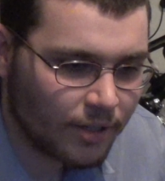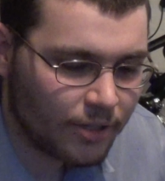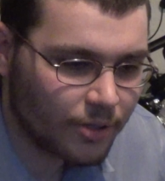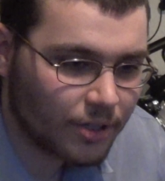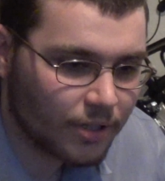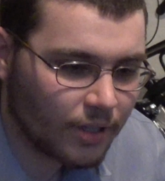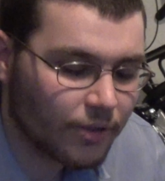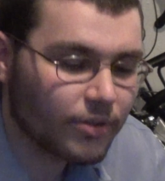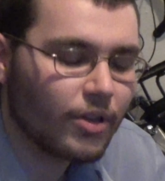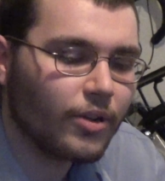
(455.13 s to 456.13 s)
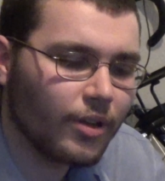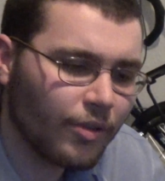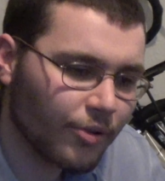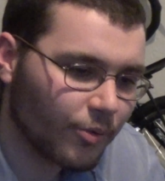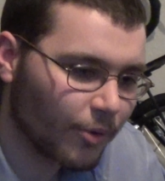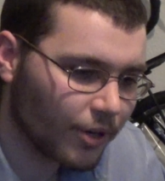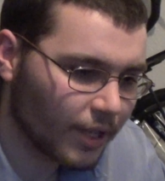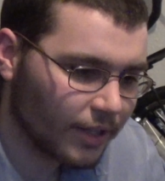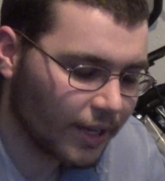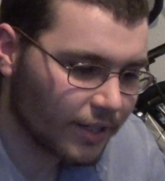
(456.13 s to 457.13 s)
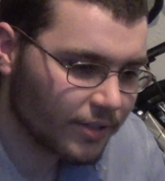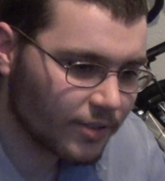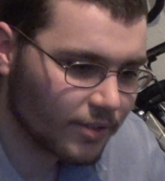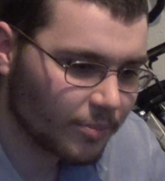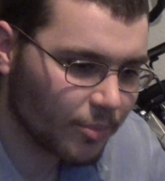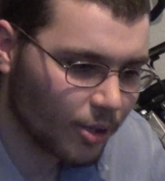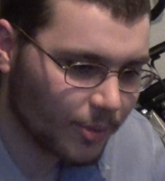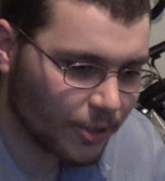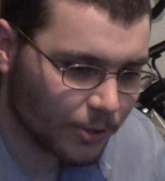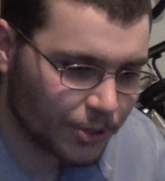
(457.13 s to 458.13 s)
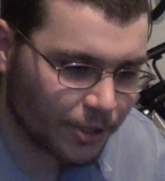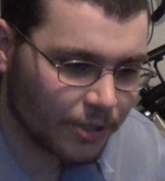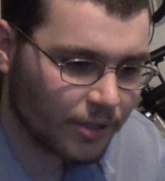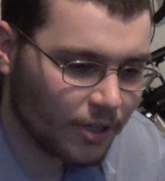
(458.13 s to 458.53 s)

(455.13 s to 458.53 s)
You can another good word I liked, permaculture,